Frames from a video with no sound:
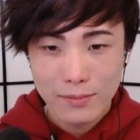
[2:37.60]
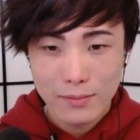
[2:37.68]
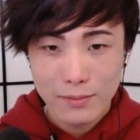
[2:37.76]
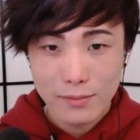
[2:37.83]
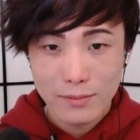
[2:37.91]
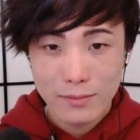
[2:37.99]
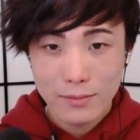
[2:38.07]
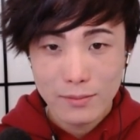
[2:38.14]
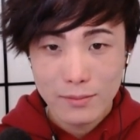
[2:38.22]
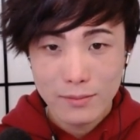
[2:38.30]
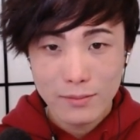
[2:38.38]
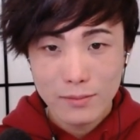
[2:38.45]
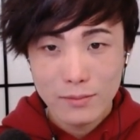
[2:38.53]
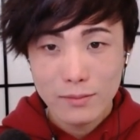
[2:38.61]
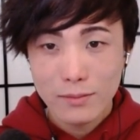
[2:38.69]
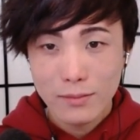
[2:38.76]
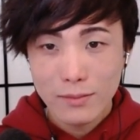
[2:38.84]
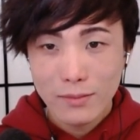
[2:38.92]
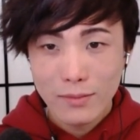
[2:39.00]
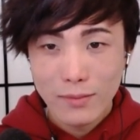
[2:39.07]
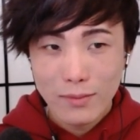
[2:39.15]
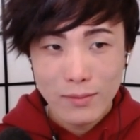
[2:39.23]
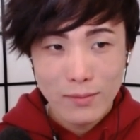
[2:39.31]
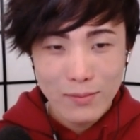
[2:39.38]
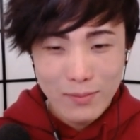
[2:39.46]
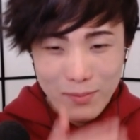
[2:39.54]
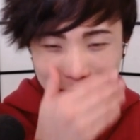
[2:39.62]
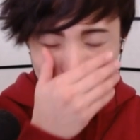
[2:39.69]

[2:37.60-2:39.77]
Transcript: Nothing is said.